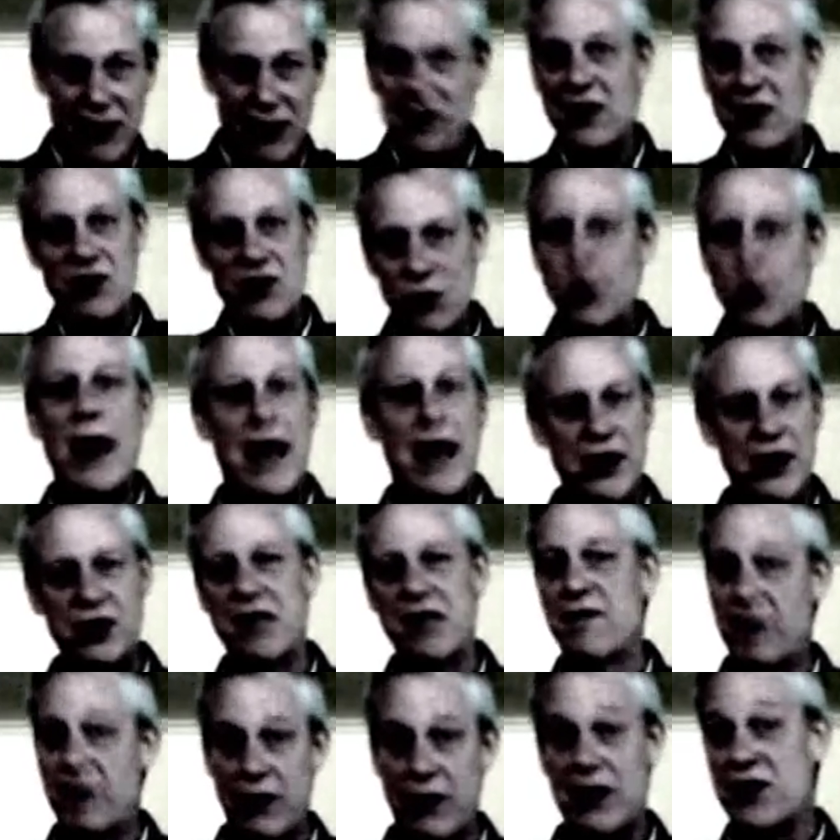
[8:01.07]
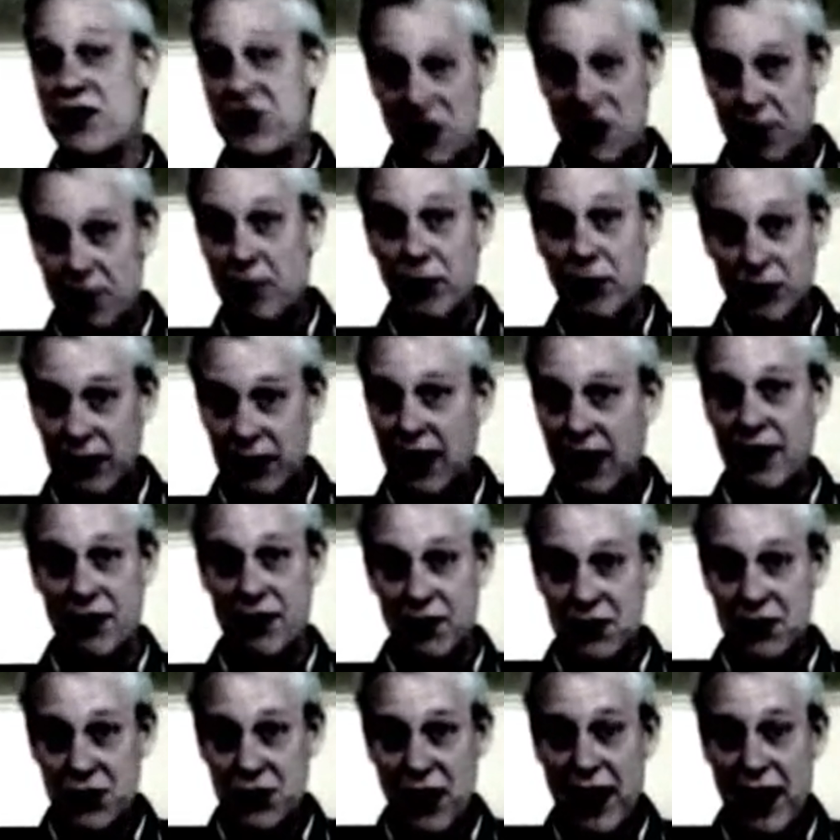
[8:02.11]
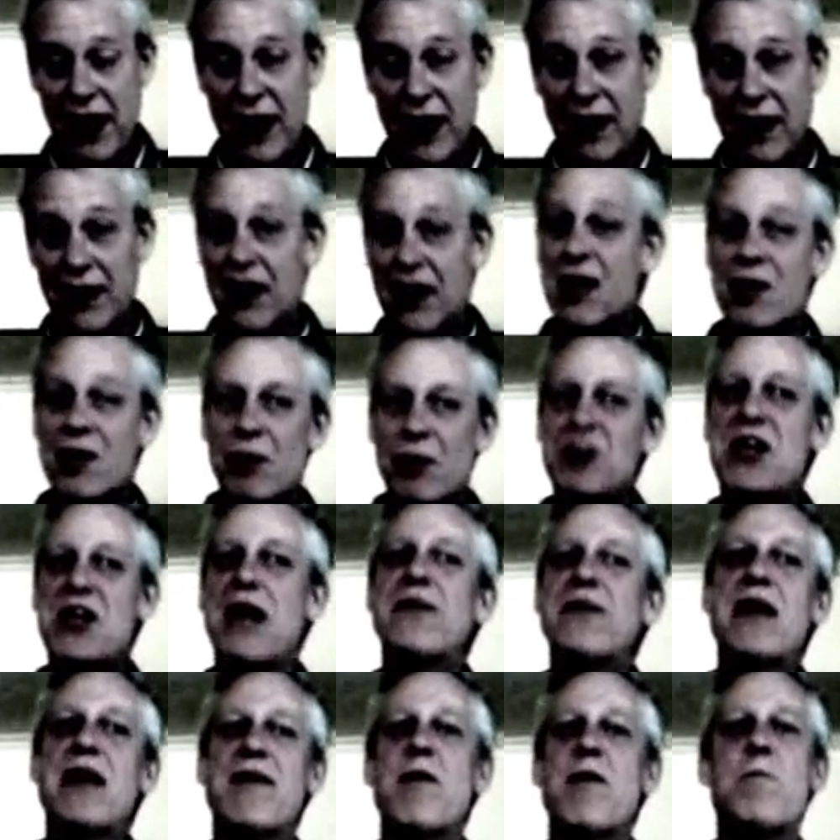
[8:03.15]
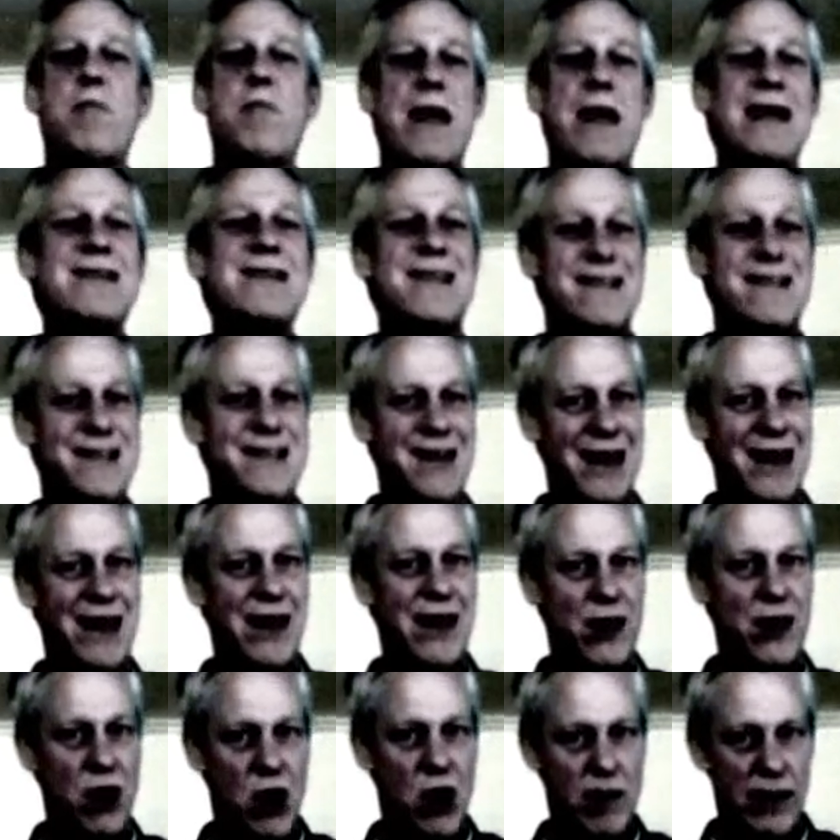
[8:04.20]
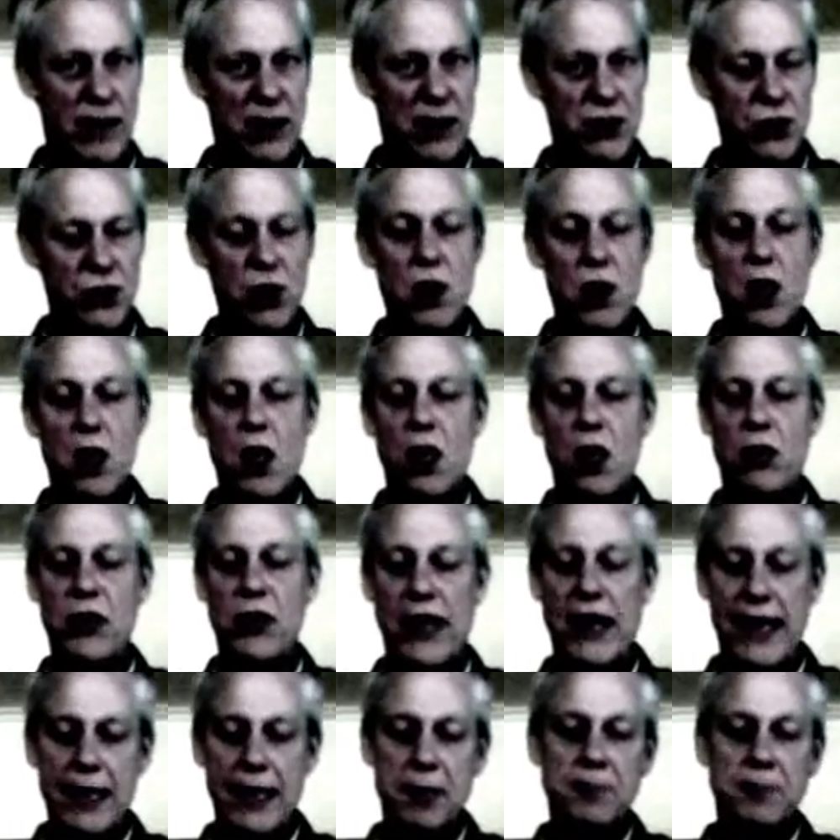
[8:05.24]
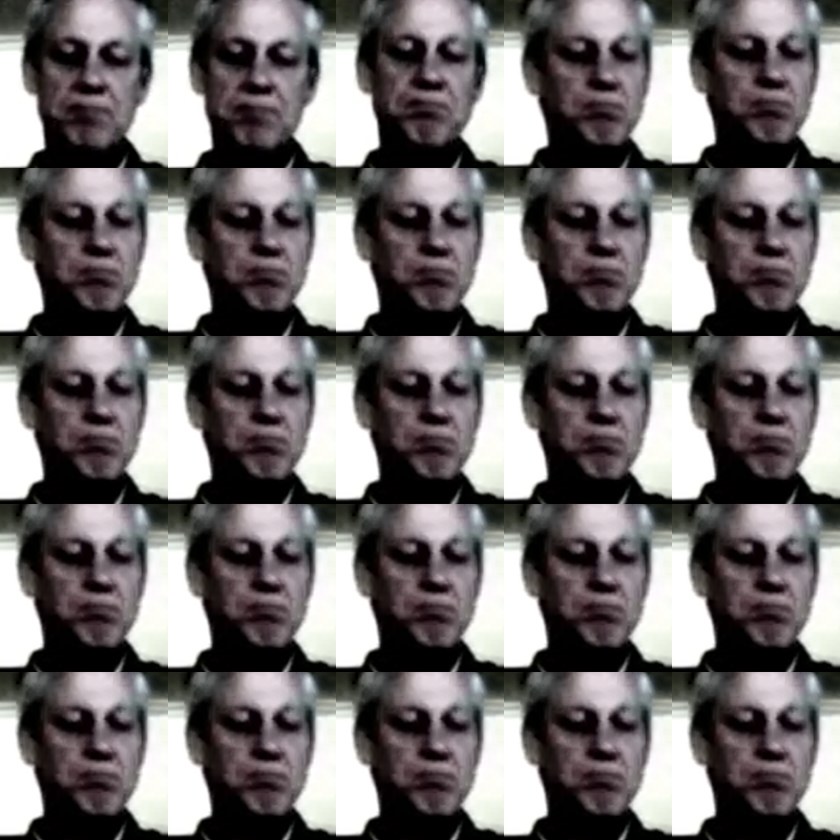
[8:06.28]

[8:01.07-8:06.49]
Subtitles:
Because it's actually very simple to understand, but you have to have a basis in economics, okay?